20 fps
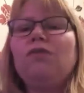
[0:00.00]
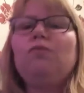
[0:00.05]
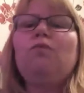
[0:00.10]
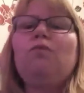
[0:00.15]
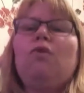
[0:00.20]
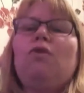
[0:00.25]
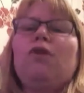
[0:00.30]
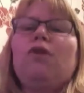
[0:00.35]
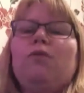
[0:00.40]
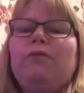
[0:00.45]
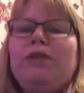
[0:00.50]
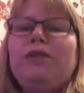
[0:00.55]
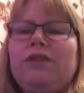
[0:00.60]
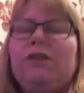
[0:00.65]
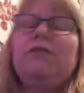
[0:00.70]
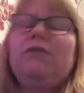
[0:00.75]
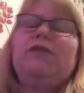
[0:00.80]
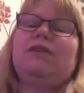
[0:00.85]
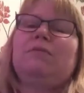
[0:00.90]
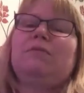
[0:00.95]
What can we
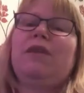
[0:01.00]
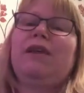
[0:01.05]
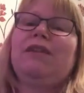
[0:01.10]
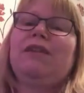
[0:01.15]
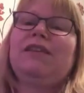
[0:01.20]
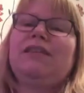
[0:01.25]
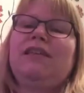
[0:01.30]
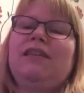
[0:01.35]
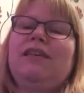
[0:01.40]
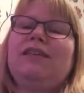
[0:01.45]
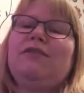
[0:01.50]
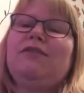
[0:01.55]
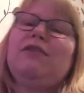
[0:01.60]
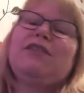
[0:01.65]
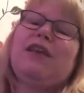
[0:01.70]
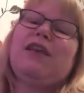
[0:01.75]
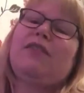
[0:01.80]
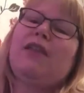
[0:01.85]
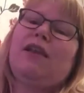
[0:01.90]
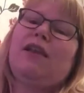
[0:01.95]
do to make this easier? It's
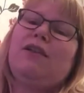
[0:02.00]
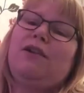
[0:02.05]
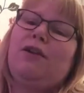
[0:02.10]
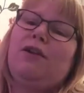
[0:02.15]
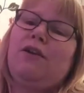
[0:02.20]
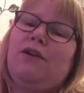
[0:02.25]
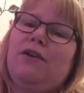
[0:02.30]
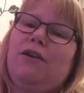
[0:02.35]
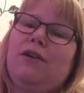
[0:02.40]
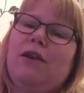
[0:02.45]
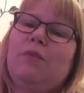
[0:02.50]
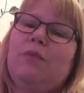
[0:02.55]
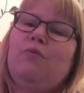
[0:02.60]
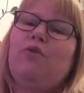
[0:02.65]
like that learning